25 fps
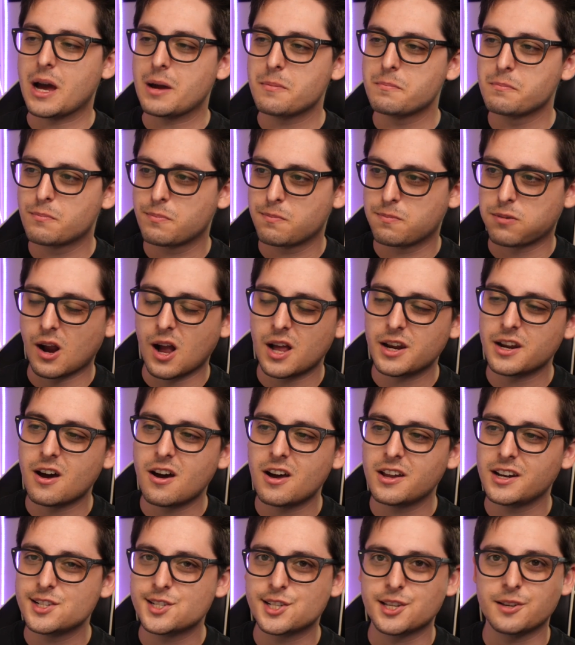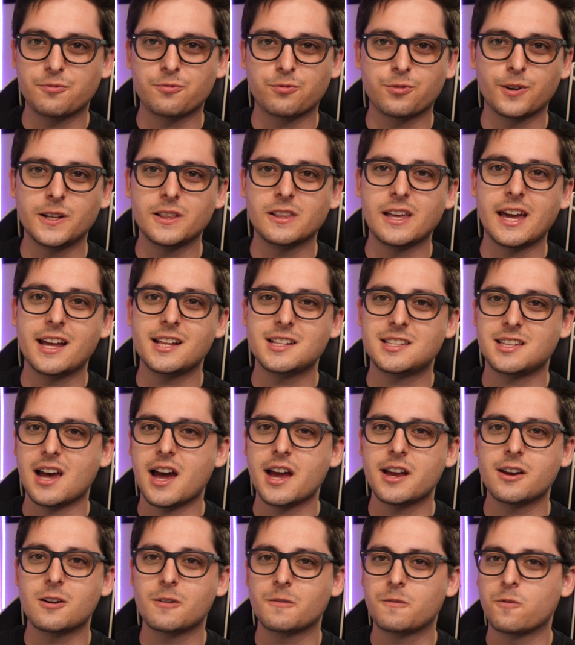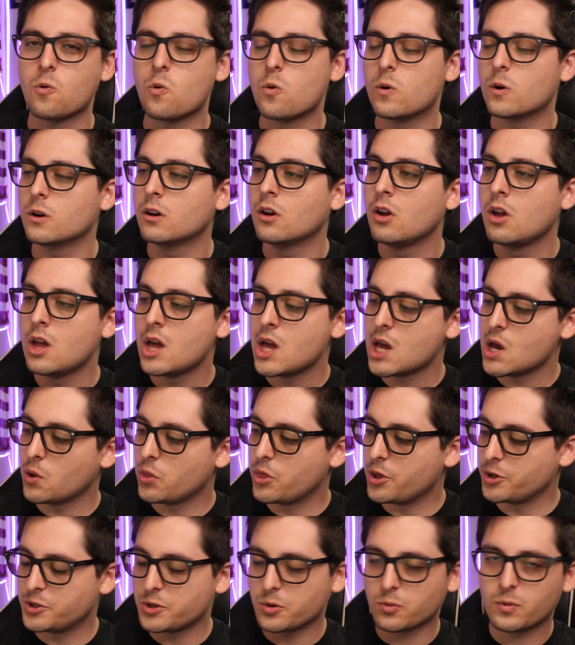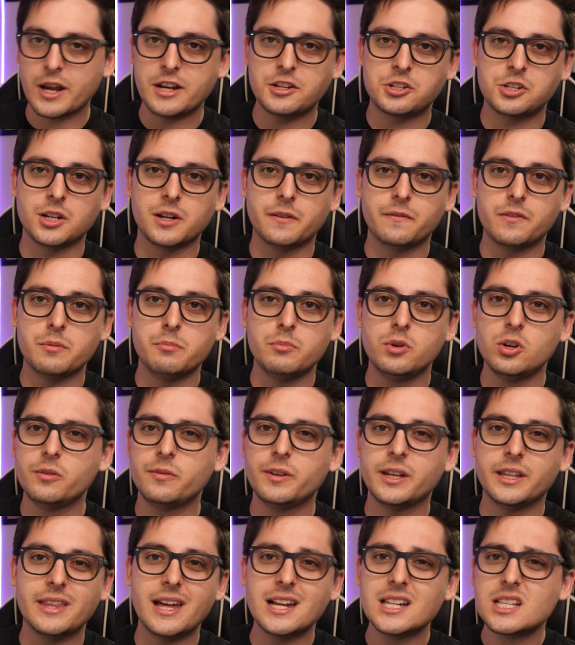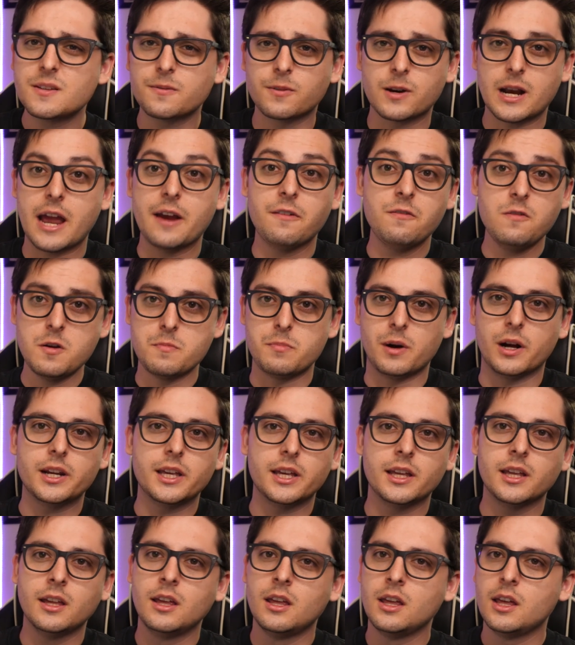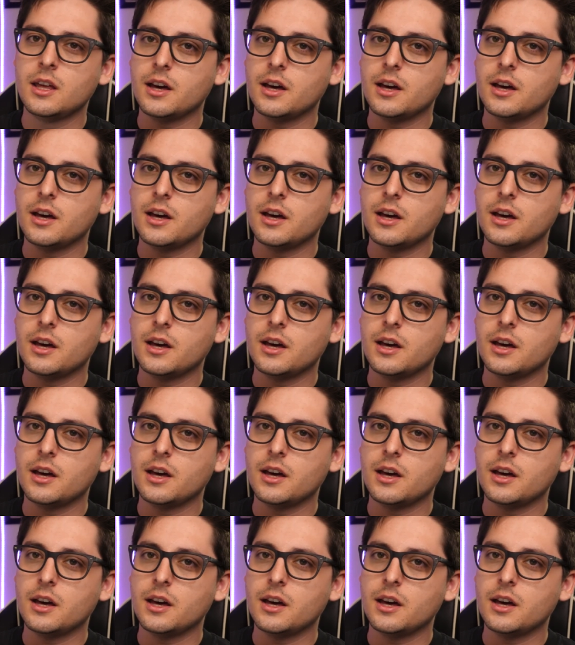I'm brought on as a freelance hire for the duration of the movie, and that's for everybody.